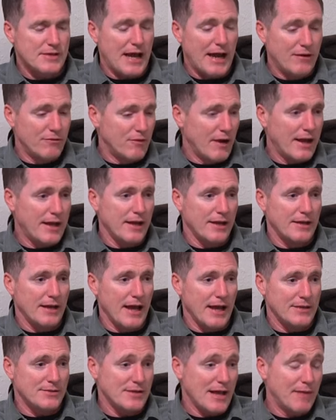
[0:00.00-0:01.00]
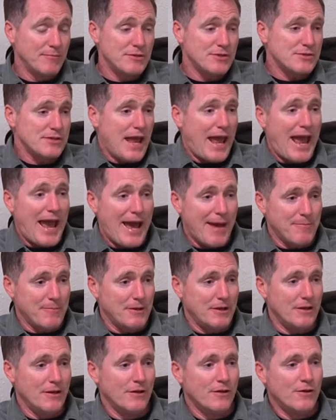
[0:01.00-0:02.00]
I recognize I'm just
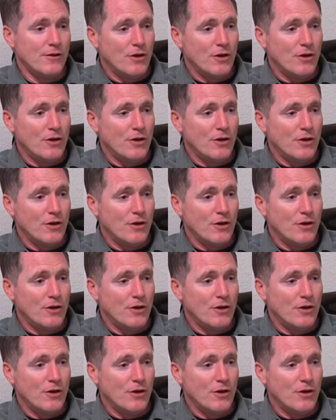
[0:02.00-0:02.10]
happy